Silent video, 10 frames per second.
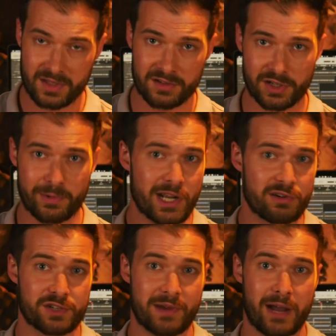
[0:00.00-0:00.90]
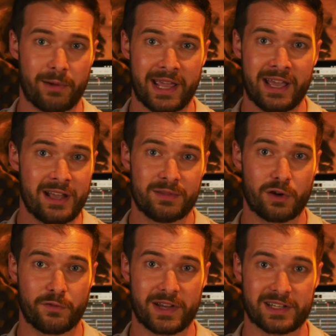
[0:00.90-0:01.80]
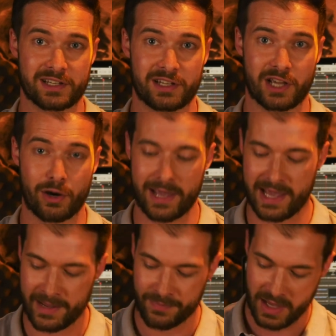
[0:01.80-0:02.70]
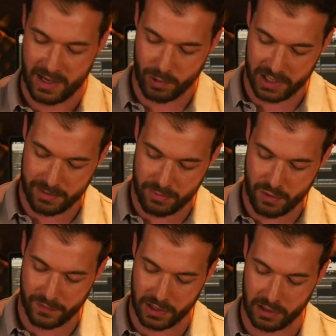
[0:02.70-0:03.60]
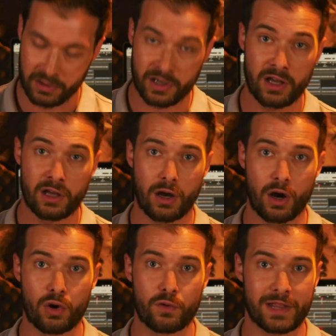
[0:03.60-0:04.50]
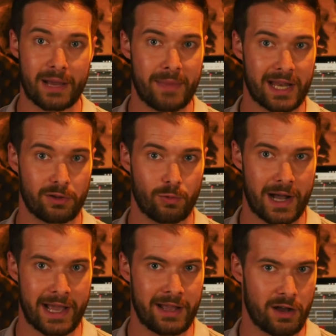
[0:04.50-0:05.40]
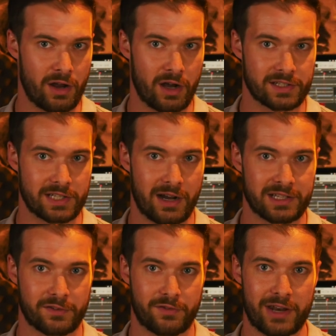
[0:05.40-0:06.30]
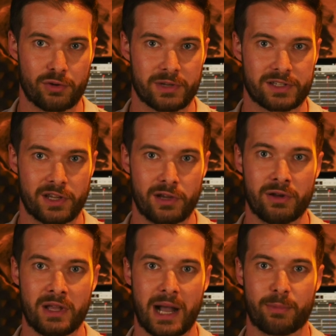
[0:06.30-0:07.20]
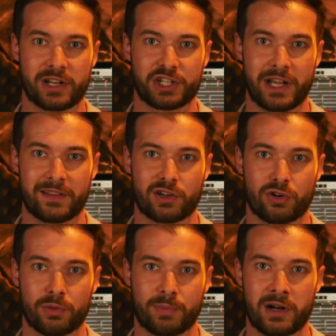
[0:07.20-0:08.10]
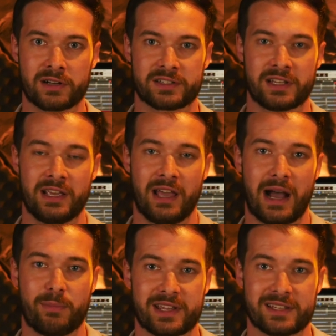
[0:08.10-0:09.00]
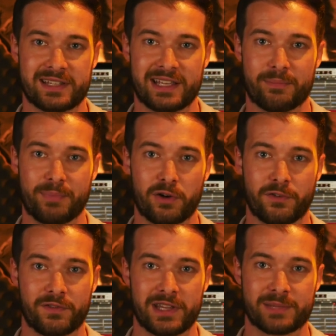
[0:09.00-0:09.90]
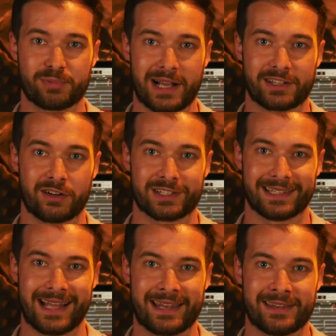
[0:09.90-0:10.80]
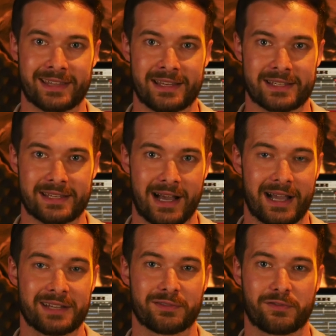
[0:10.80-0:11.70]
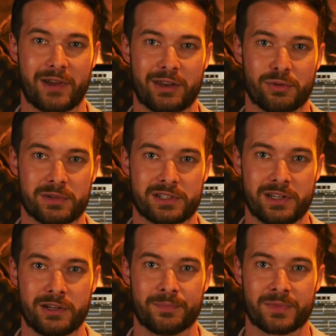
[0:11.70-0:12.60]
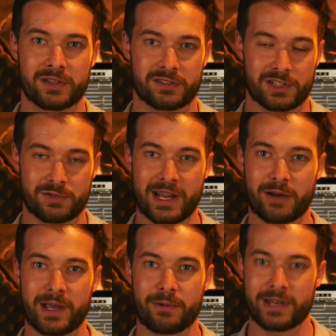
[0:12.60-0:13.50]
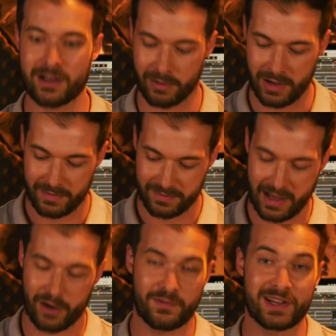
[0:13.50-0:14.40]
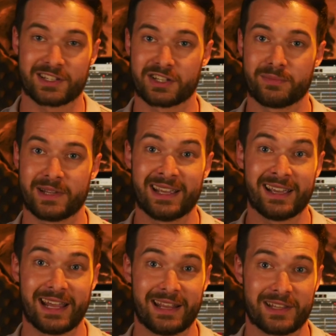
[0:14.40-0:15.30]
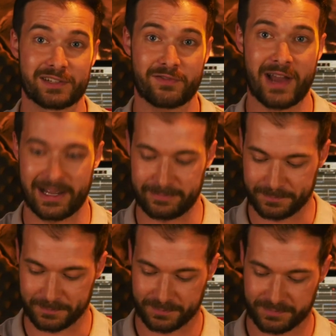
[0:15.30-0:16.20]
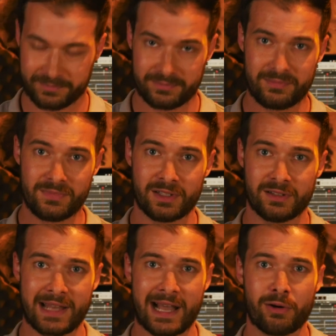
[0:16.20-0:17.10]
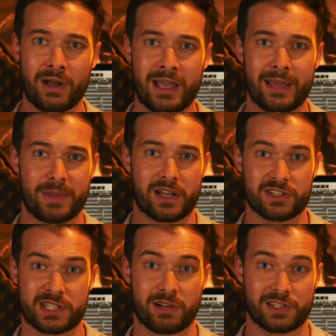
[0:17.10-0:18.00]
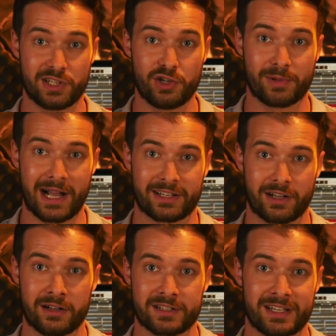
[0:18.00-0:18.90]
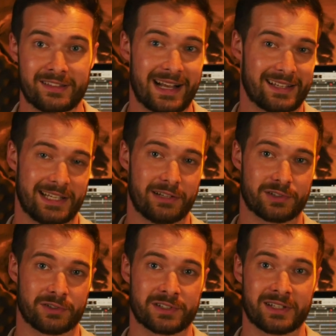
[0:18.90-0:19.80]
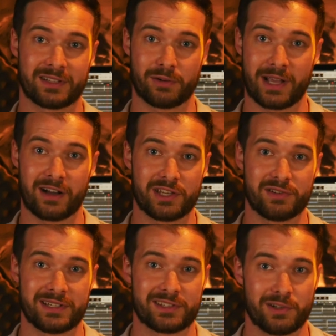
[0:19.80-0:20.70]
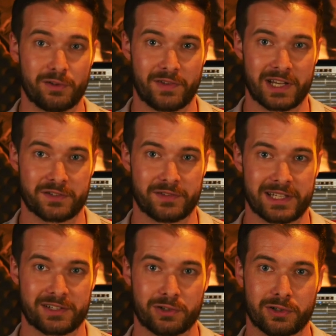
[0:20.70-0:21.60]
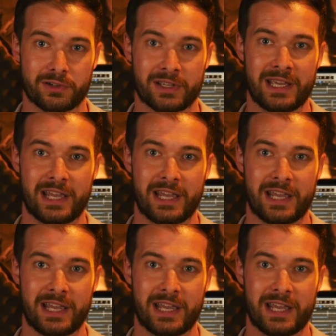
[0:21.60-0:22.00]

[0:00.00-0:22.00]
So we know straight away, no fingers are going to go here. We're going to move along over that metal wire on our guitar into fret number 2. I'm going to check the chord box, and we can see that both of these black dots land inside fret number 2. So straight away we know our fingers are going to be in this fret. Now, because there are 2 black dots, that tells us that we are using 2 fingers for this chord.